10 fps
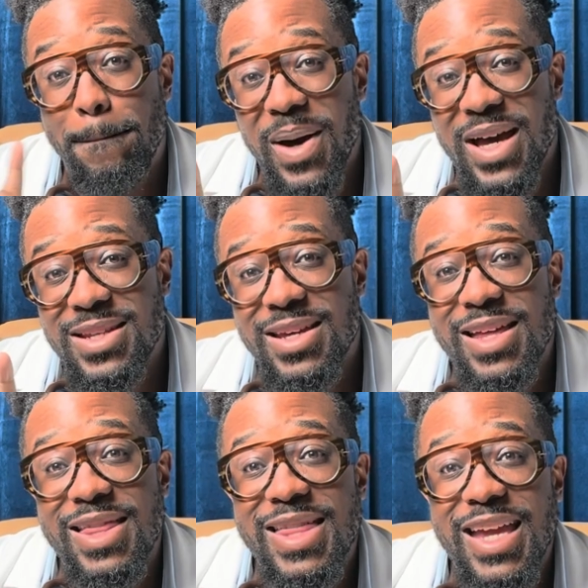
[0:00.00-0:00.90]
But
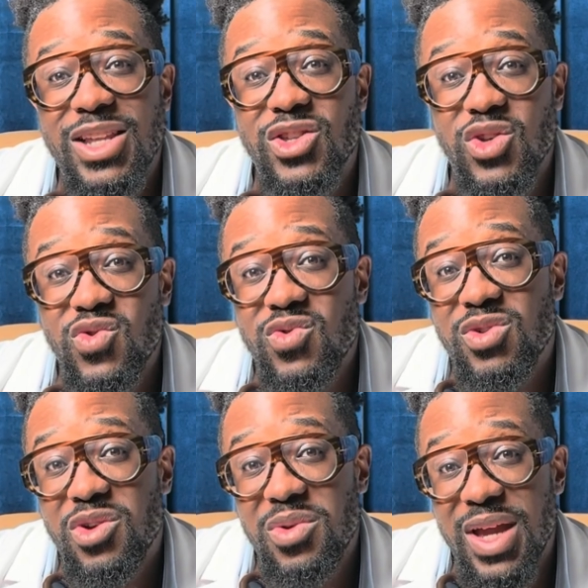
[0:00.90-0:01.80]
they do
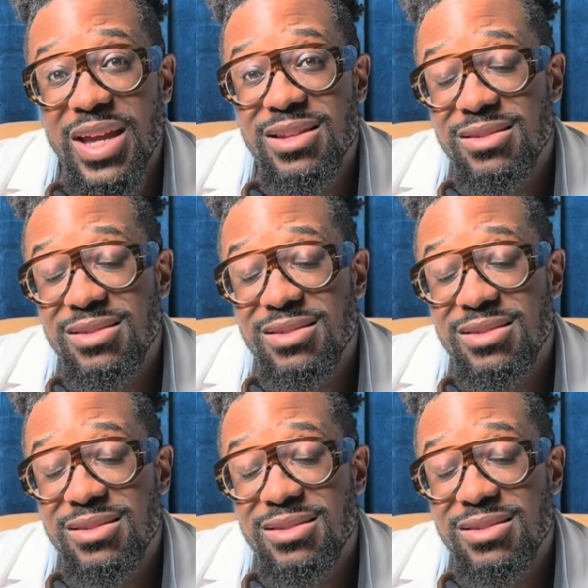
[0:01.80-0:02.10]
create